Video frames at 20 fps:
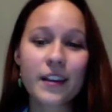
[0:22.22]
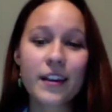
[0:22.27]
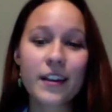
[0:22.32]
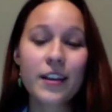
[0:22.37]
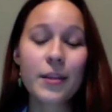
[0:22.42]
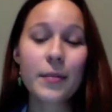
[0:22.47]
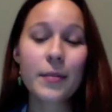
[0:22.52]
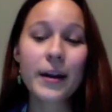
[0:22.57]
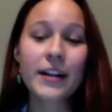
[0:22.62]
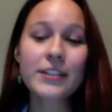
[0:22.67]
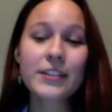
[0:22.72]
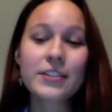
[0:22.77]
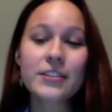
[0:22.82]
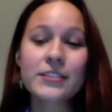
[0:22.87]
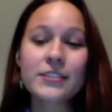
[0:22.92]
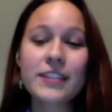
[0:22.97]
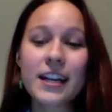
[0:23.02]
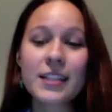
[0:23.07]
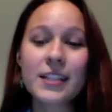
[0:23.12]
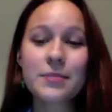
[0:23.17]
The parents are
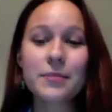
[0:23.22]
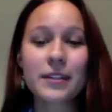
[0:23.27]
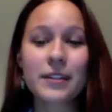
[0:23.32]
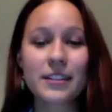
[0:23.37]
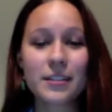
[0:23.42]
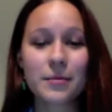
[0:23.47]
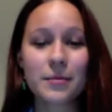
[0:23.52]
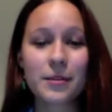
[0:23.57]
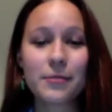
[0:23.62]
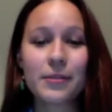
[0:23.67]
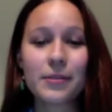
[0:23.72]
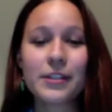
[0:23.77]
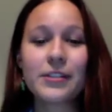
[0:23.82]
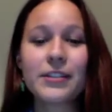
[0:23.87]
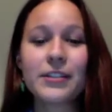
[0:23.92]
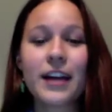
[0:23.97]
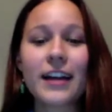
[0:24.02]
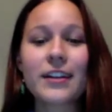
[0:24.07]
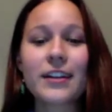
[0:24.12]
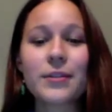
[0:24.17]
desperate to be
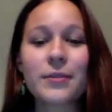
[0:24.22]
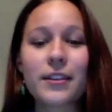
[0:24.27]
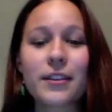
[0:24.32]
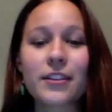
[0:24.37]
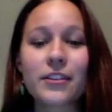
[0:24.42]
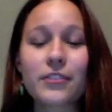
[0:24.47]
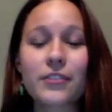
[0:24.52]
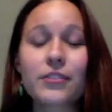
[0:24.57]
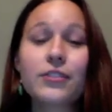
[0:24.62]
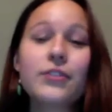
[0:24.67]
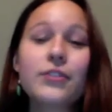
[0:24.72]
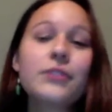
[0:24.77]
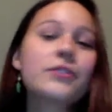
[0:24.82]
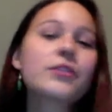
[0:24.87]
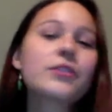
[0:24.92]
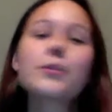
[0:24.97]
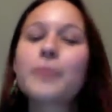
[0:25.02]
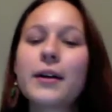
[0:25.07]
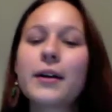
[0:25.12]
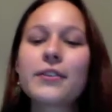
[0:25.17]
reunited with their new
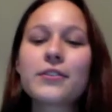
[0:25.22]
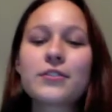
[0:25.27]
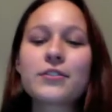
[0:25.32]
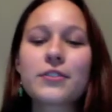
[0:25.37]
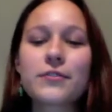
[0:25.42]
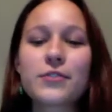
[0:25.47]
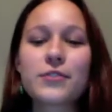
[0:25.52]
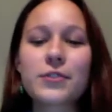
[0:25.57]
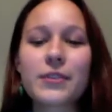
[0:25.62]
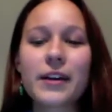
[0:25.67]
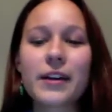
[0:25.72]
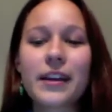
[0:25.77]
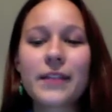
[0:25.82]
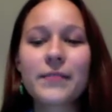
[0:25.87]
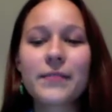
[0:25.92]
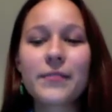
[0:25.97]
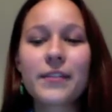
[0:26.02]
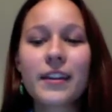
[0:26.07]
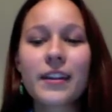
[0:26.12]
little bundles of joy.